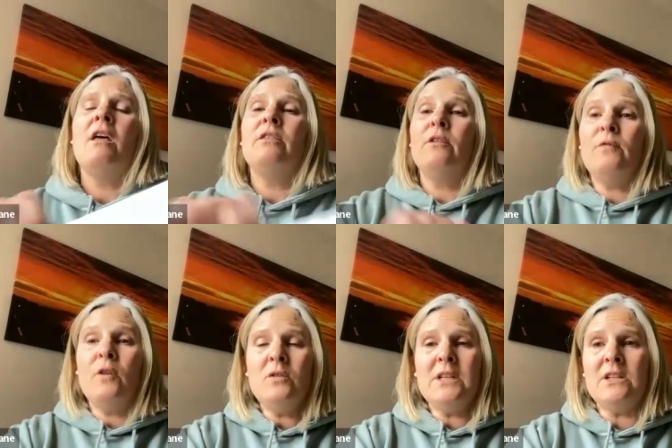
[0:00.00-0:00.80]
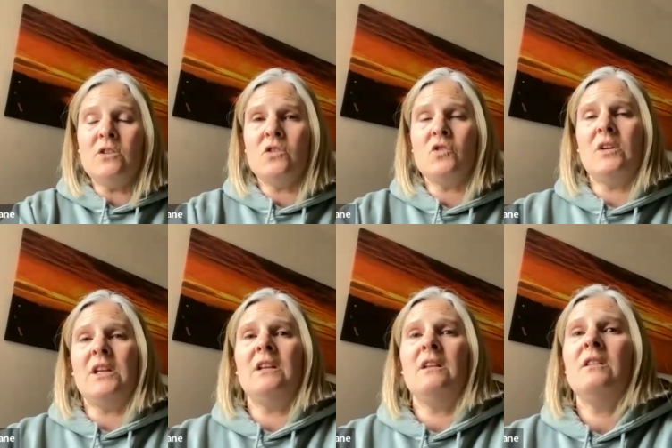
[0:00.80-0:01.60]
the food
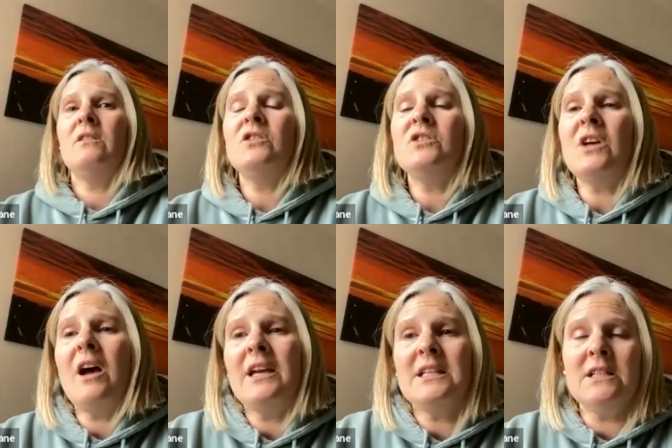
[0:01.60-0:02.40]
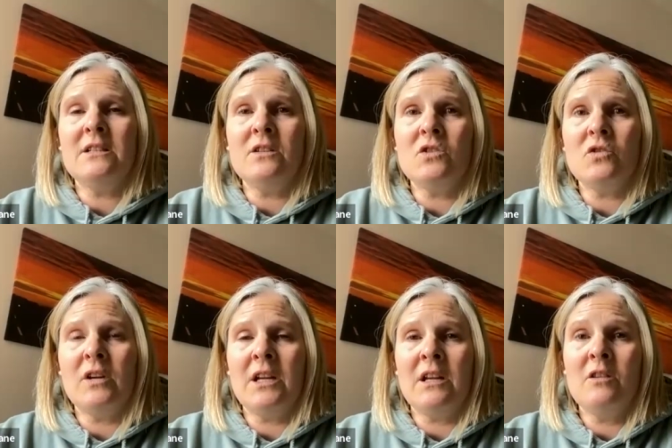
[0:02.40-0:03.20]
industry, the diet
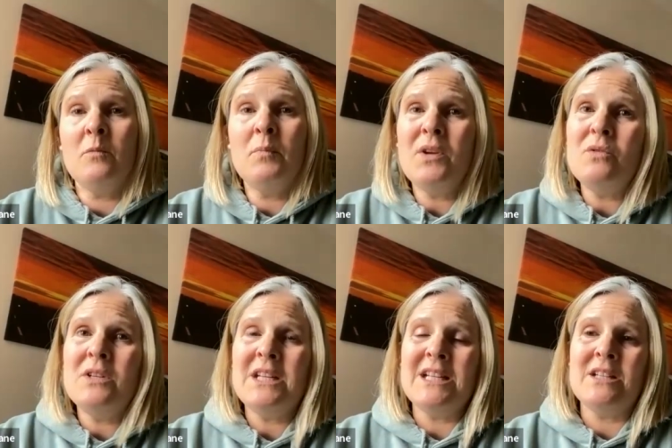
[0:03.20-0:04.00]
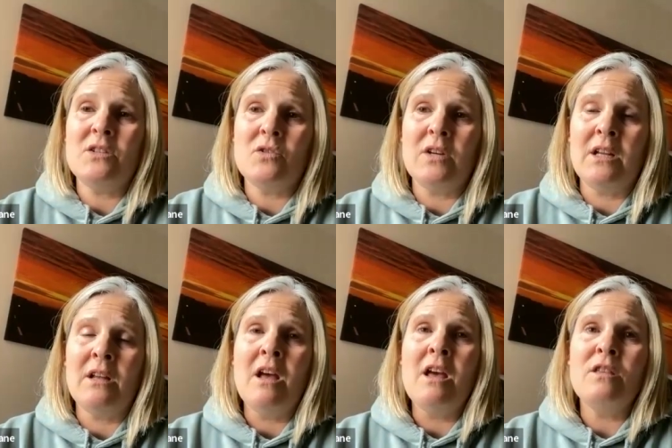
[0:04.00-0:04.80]
industry, the beauty industry,
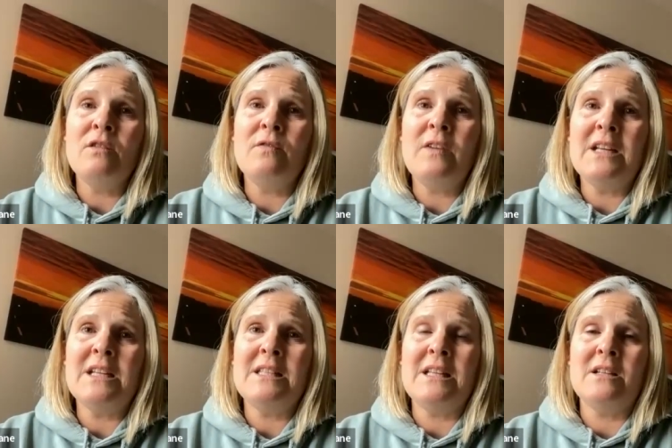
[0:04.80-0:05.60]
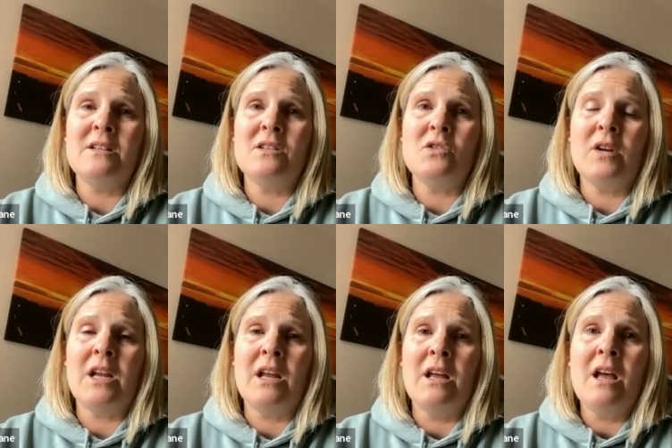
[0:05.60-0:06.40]
the fitness
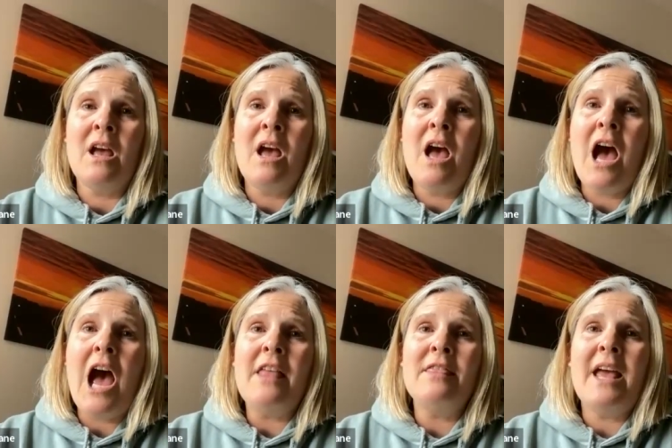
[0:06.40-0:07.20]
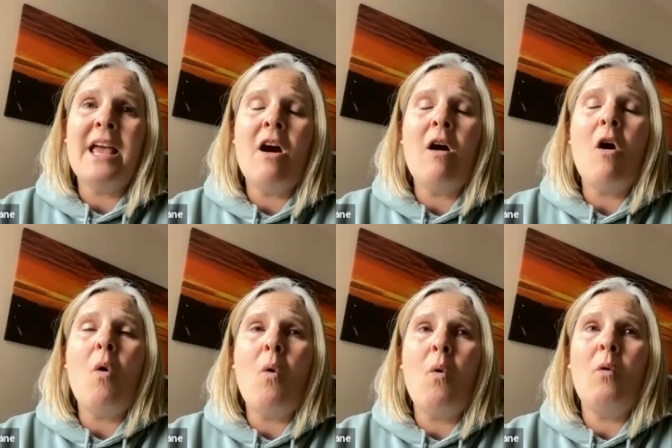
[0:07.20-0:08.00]
industry, and they are
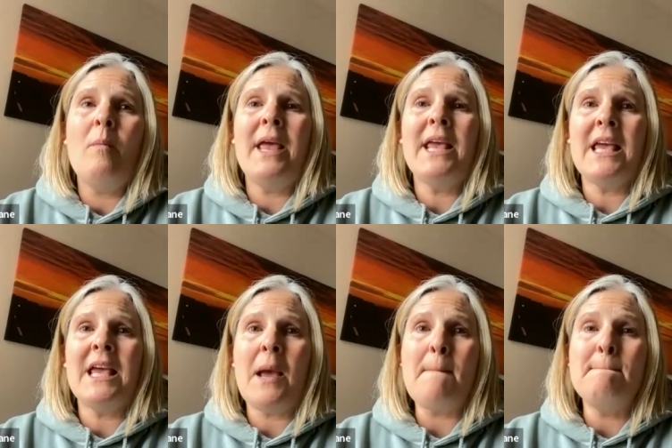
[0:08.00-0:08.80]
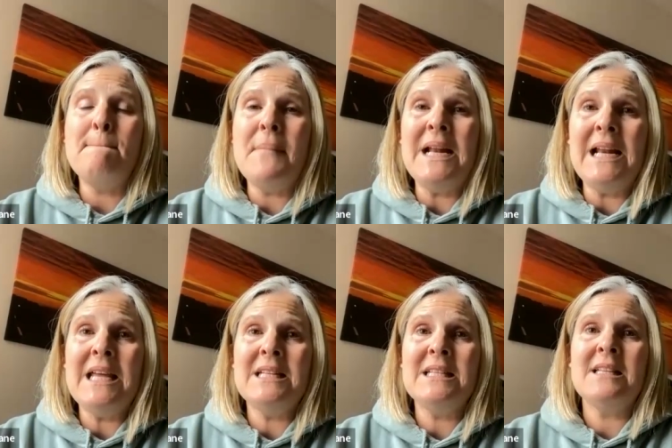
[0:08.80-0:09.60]
all making
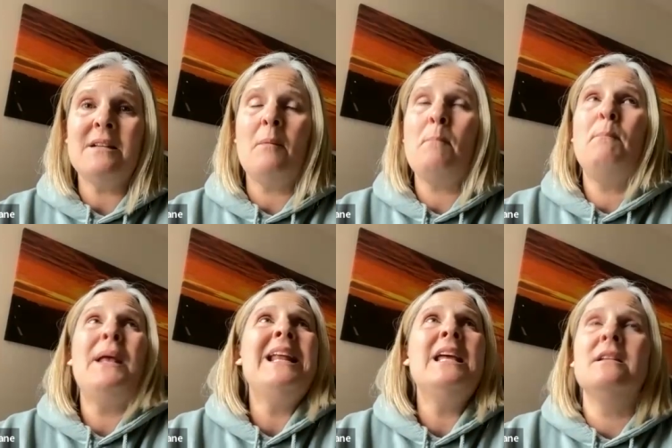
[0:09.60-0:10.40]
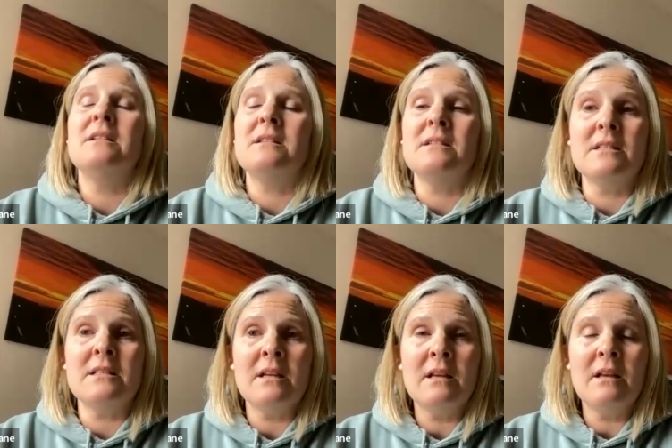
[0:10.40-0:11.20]
millions, billions